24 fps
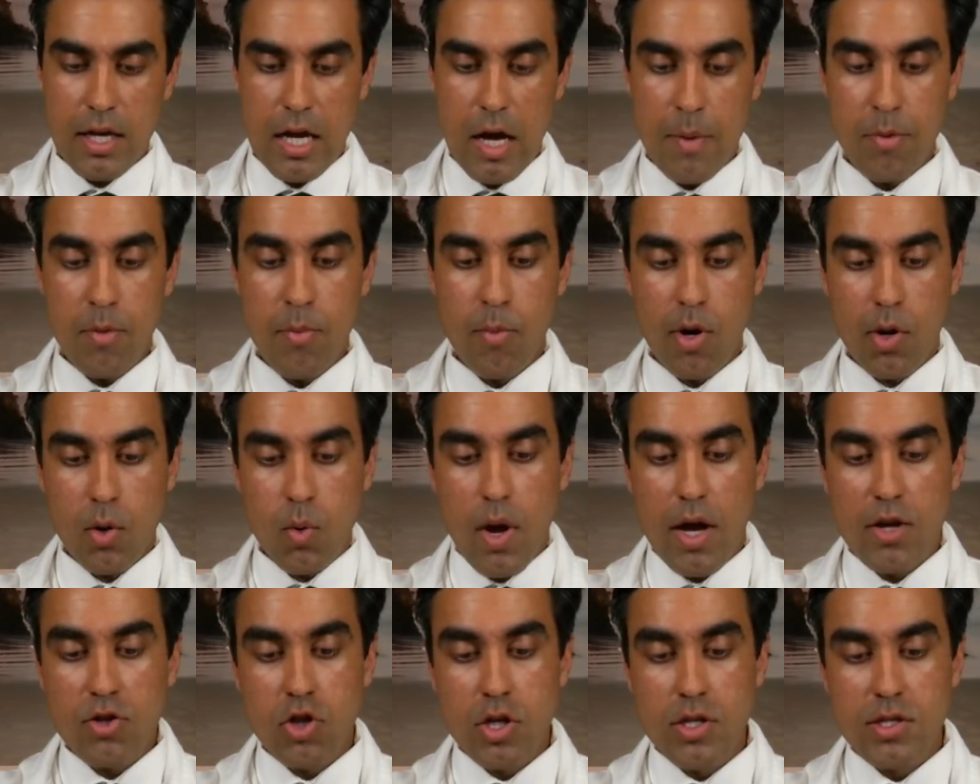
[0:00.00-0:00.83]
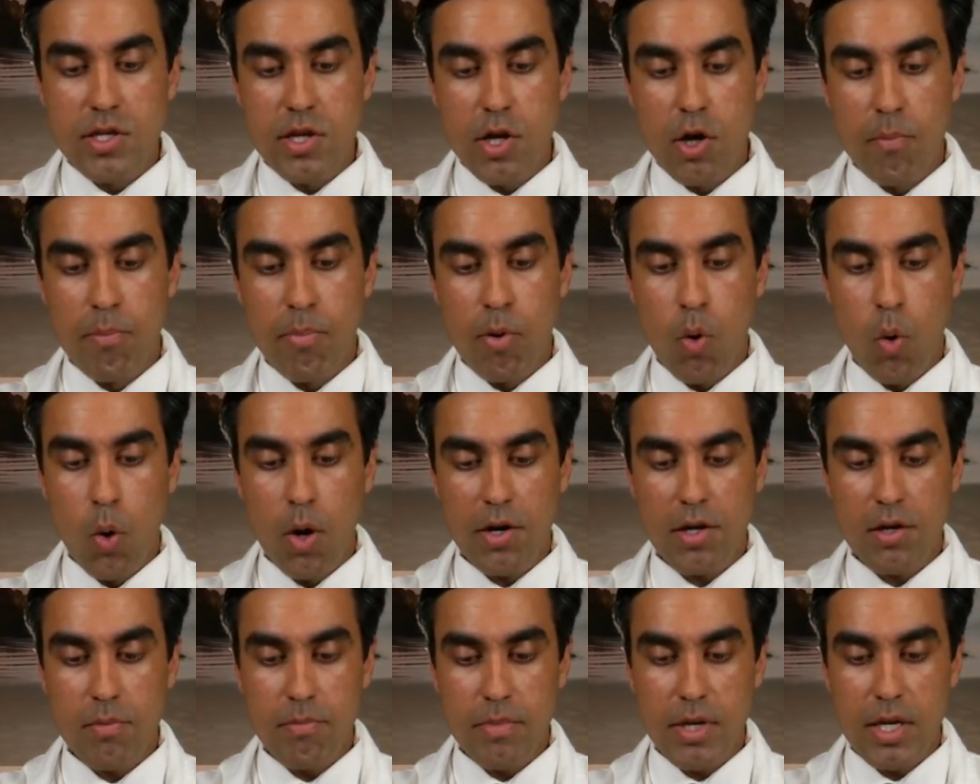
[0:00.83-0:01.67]
Couple more questions here.
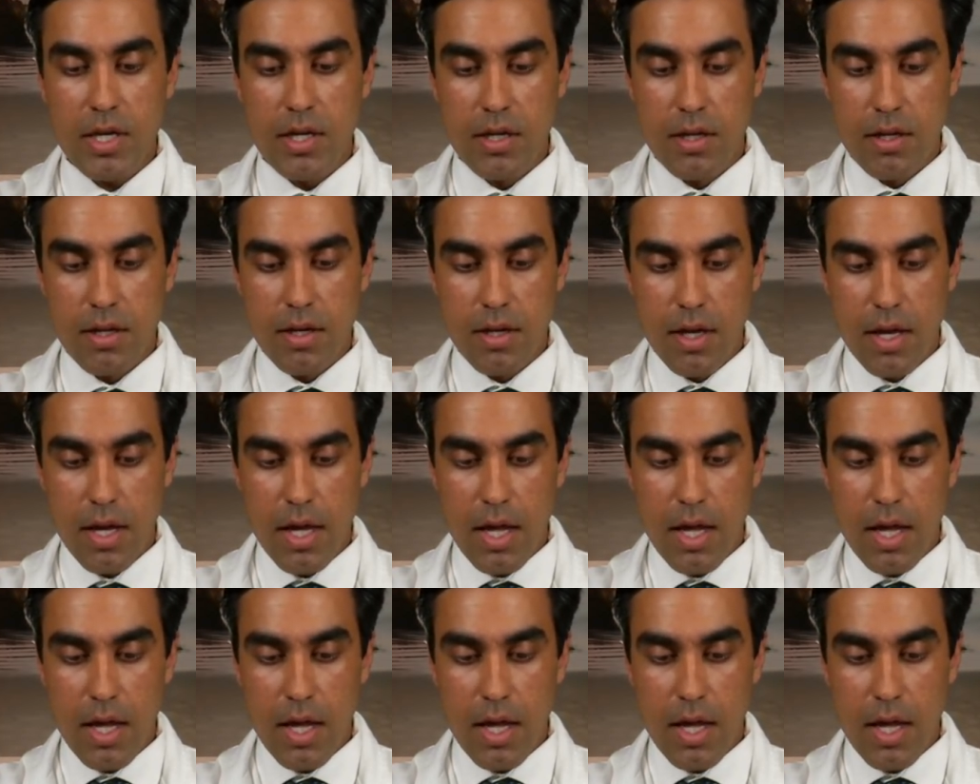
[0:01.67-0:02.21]
Pork meat.